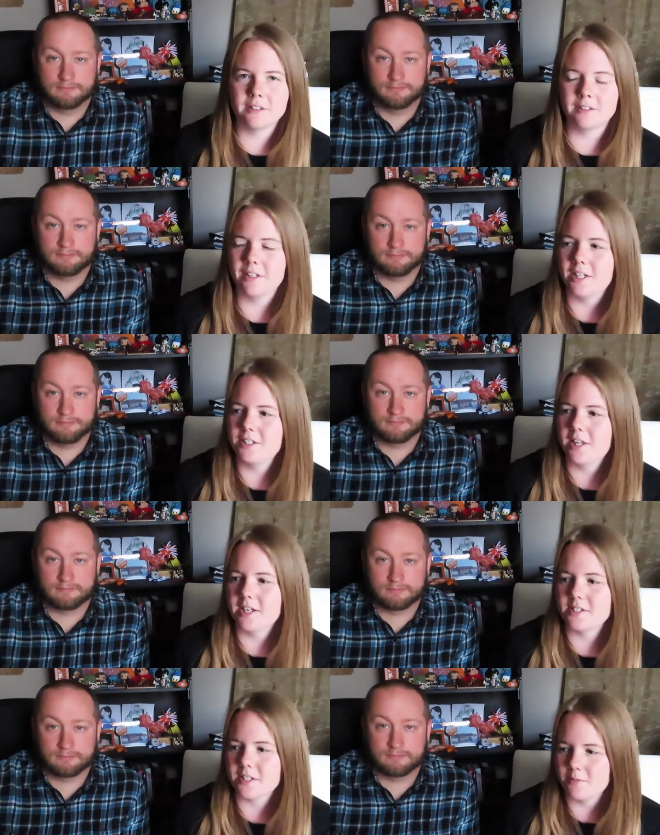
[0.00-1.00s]
Speaker 1: like I did
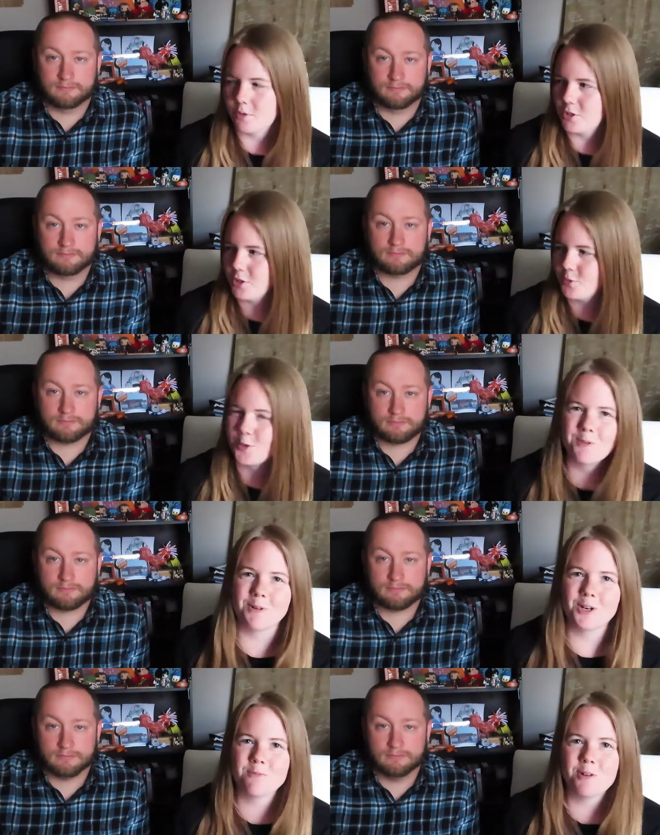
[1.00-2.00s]
last time with just one
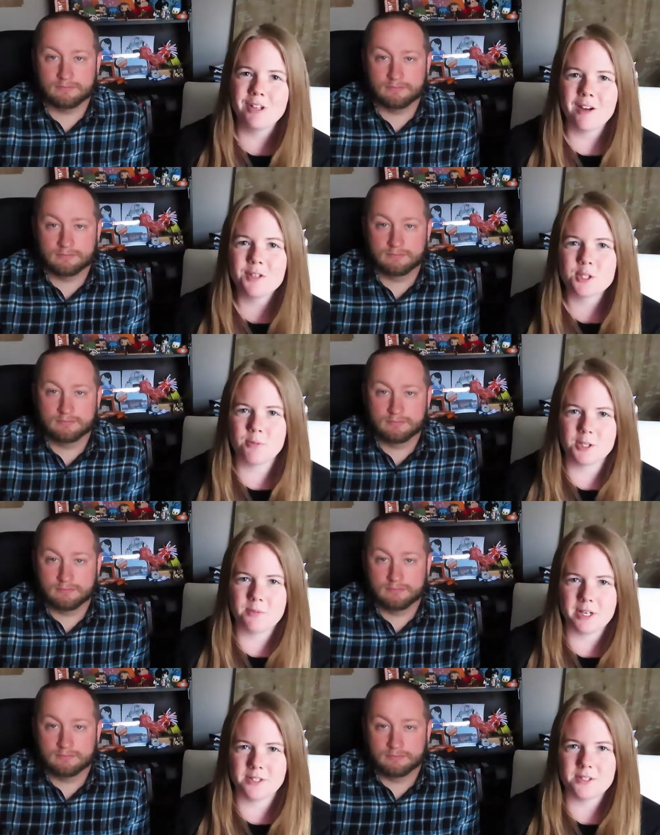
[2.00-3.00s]
park, but we have express
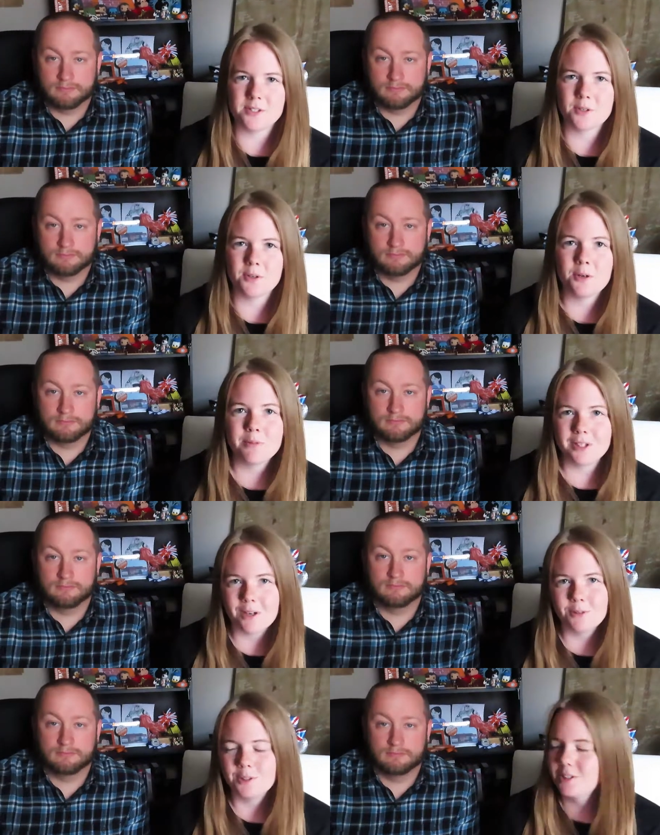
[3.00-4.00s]
passes, so we're hoping
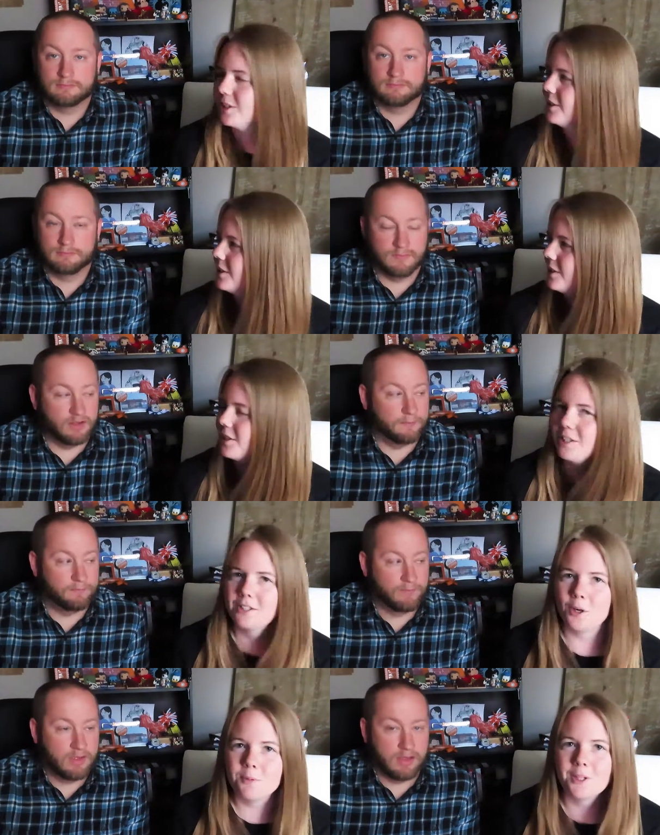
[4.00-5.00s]
that will. Yeah.
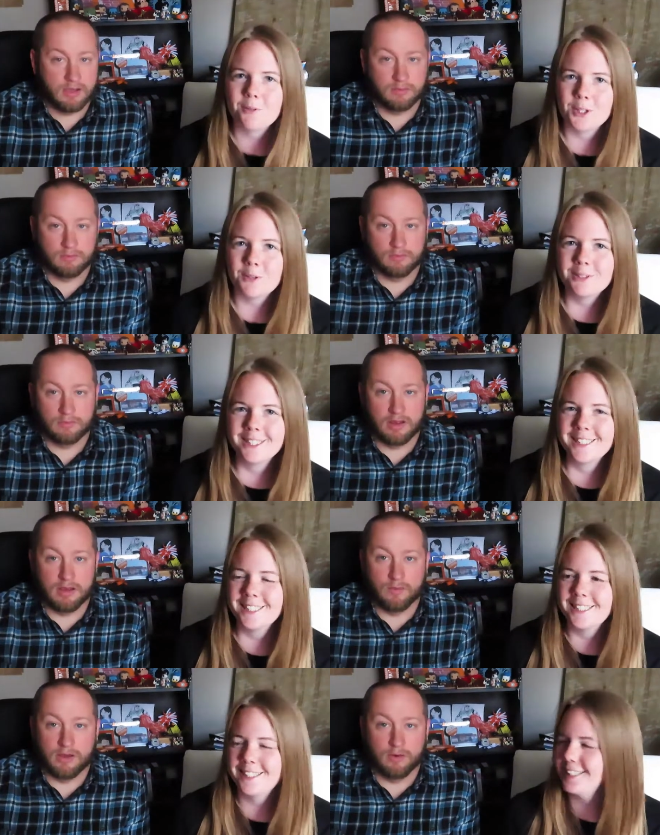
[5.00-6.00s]
Hoping that will help. But
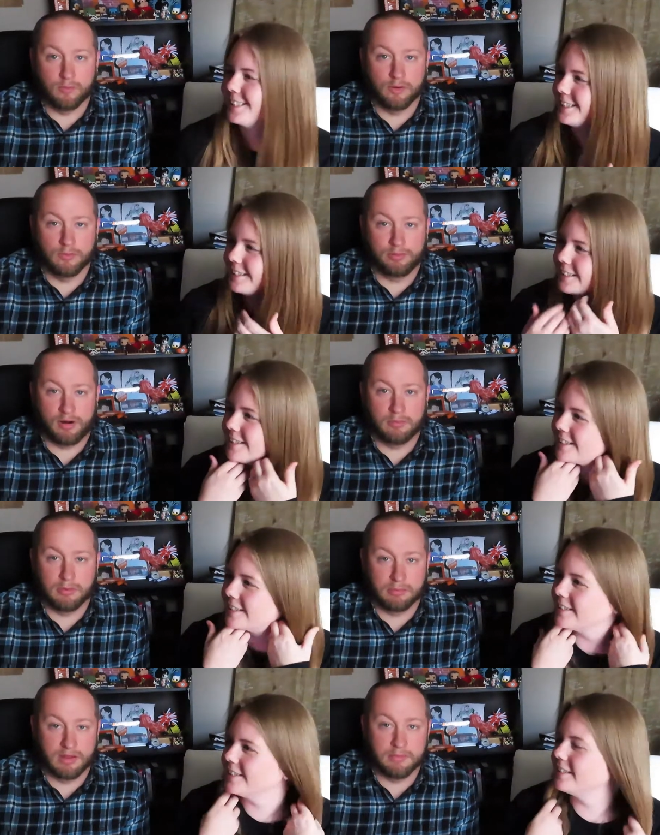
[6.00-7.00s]
it
Speaker 2: will, will,
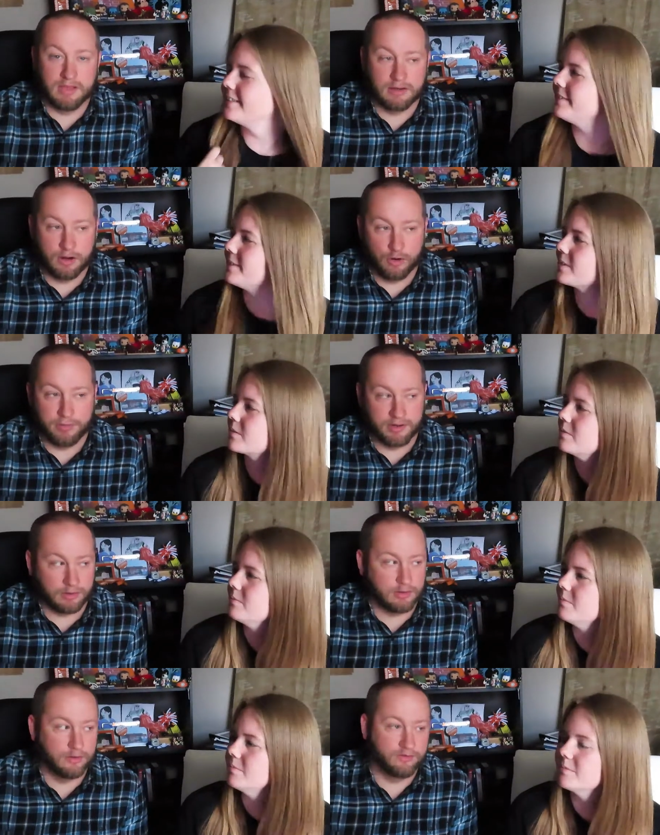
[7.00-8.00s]
probably be an open to
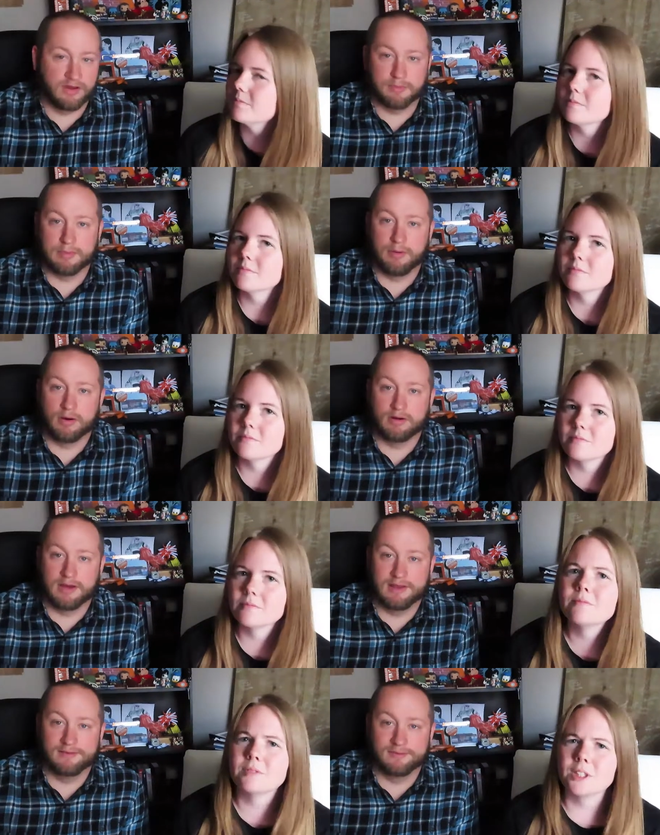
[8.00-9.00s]
close type of park
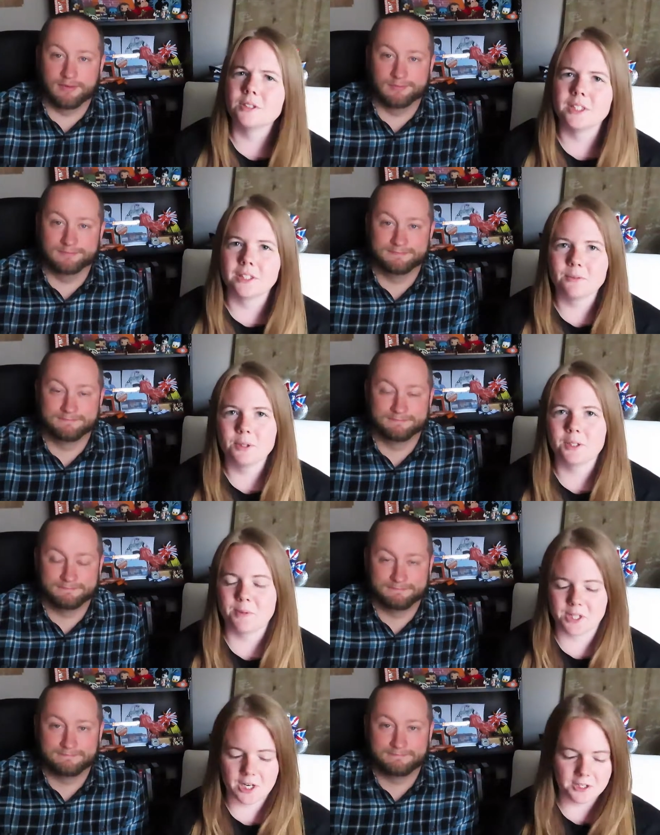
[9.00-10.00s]
day. So. Oh yeah,
Speaker 1: we're gonna
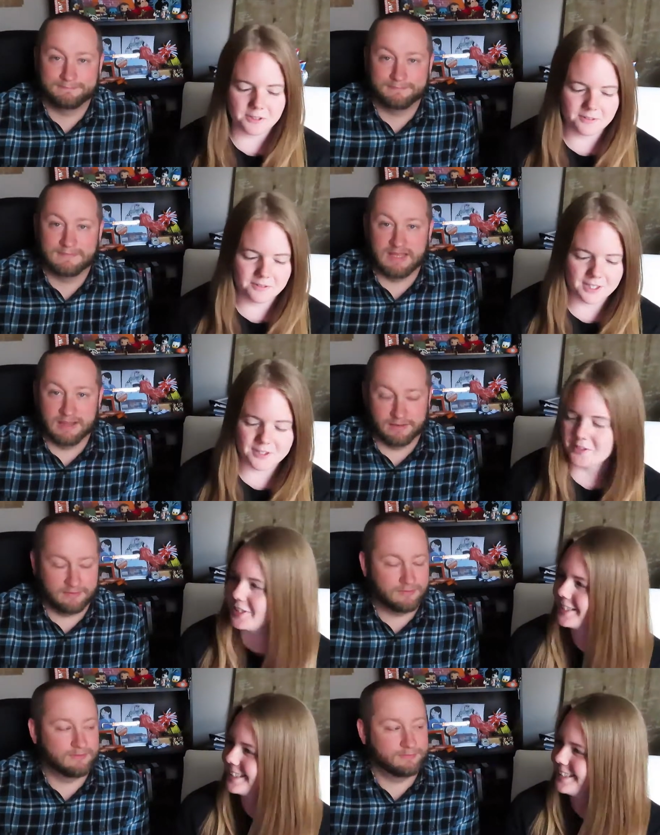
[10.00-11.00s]
be tired. That's yes.
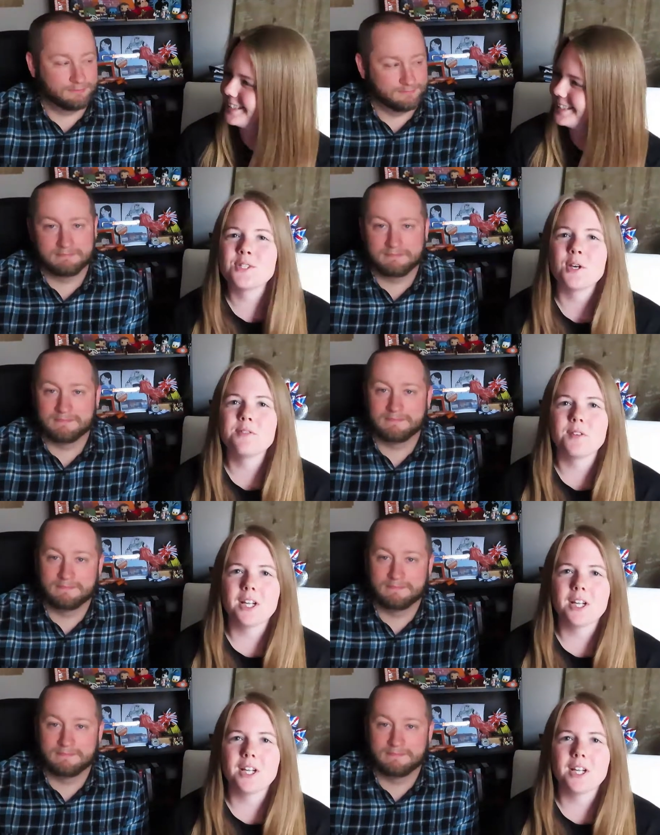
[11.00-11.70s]
Speaker 2: fine.
Speaker 1: So I've